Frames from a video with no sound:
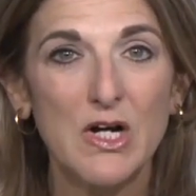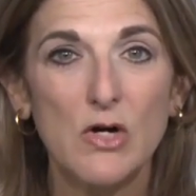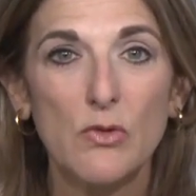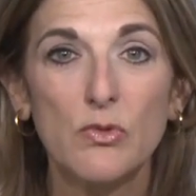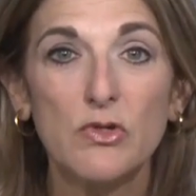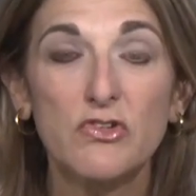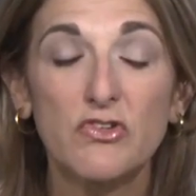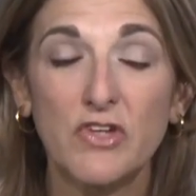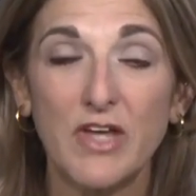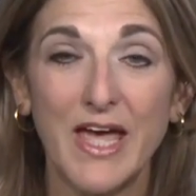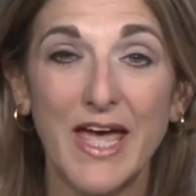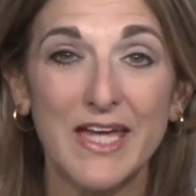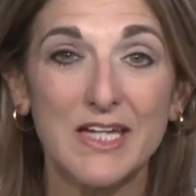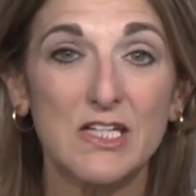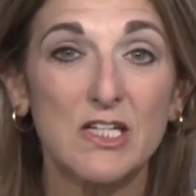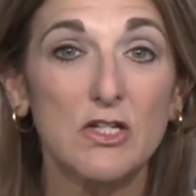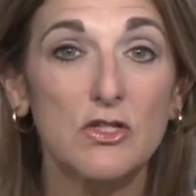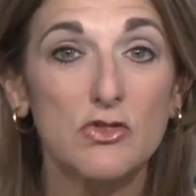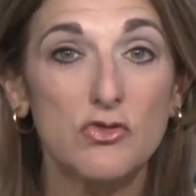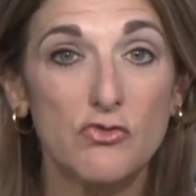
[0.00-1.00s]
which can
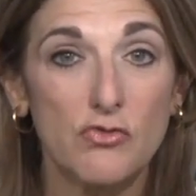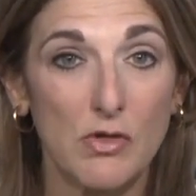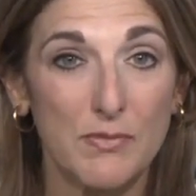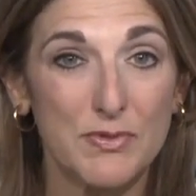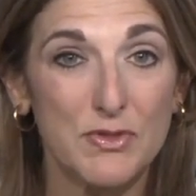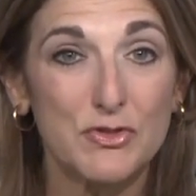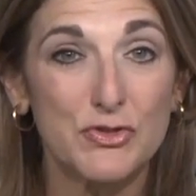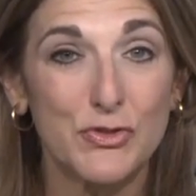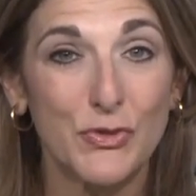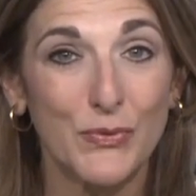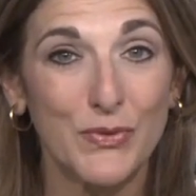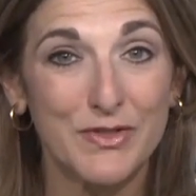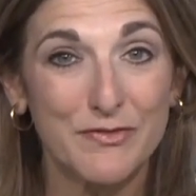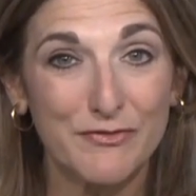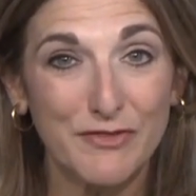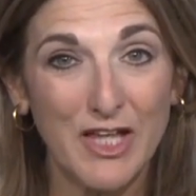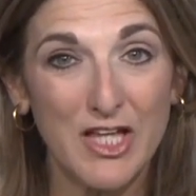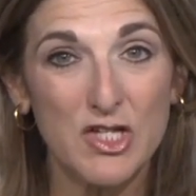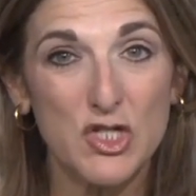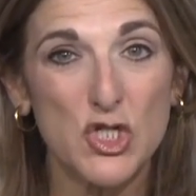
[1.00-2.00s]
contribute to
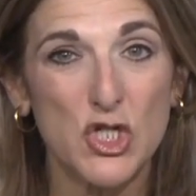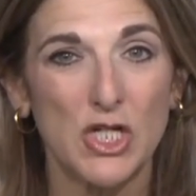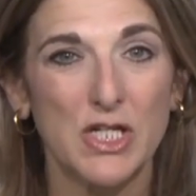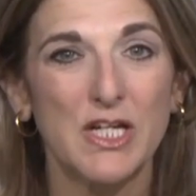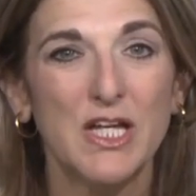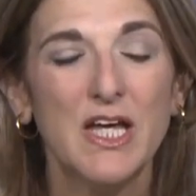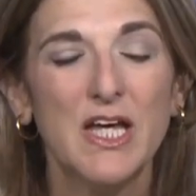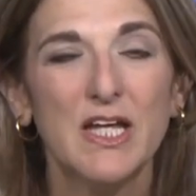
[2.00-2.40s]
inflation.